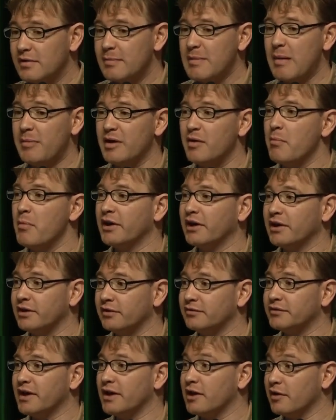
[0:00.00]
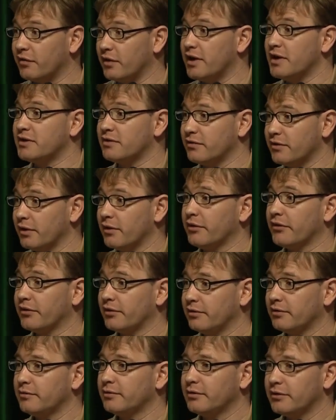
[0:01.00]
maybe a minute of data for each of
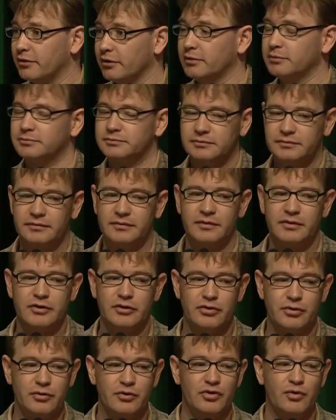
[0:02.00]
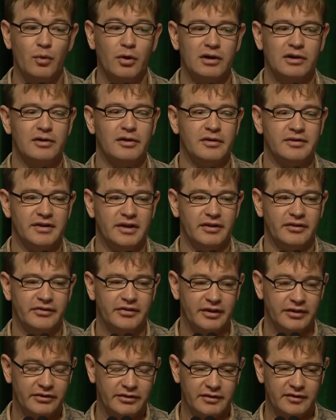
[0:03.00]
those. So you want long data
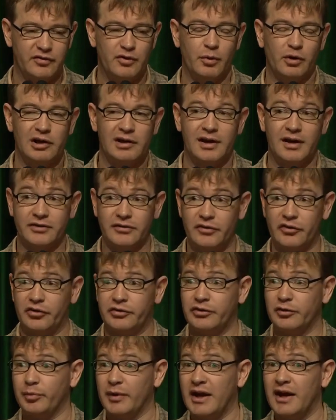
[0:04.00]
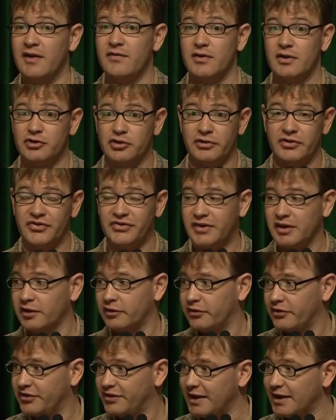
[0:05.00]
sets if you want to link to behavior, to
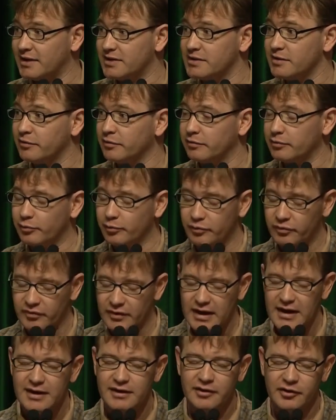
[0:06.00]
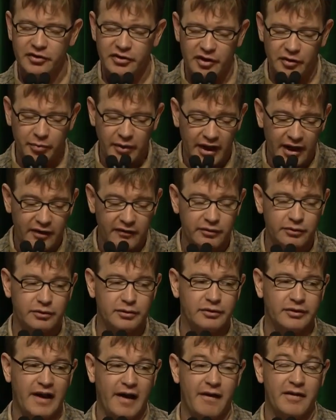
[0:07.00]
distinct
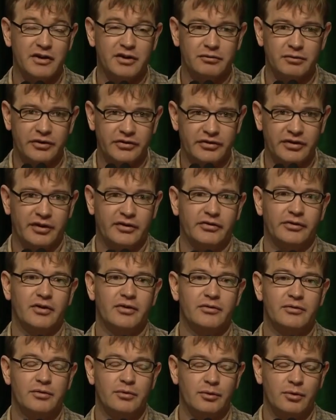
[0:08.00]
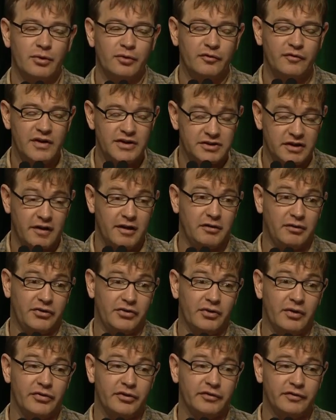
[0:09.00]
behavioral characteristics or feature
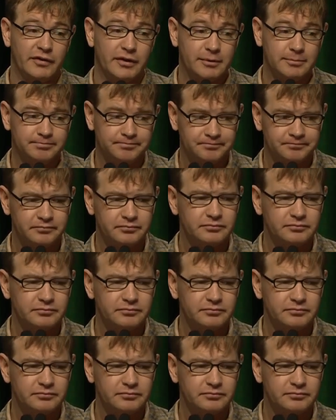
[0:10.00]
characteristics of the film.